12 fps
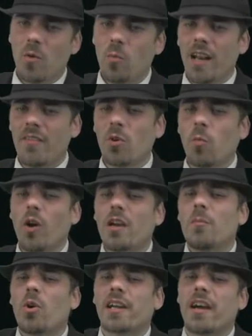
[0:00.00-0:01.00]
Whenever one
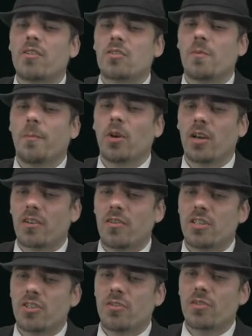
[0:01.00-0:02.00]
or more counters we put on a
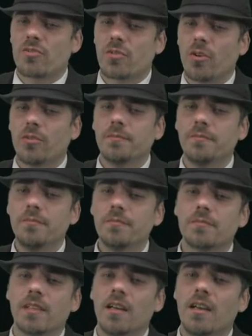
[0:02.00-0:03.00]
creature you control,
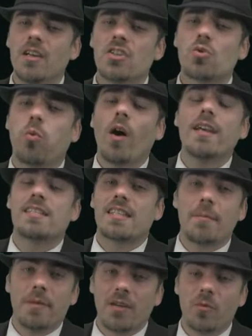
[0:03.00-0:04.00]
twice
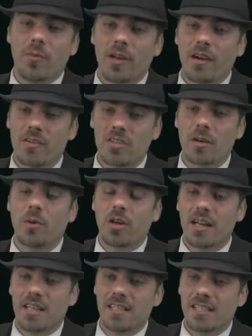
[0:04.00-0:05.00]
that many 1/1 counters are put
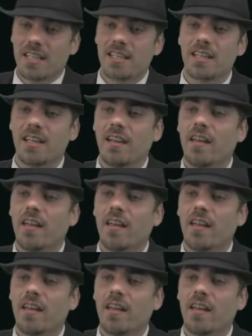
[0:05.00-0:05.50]
on instead.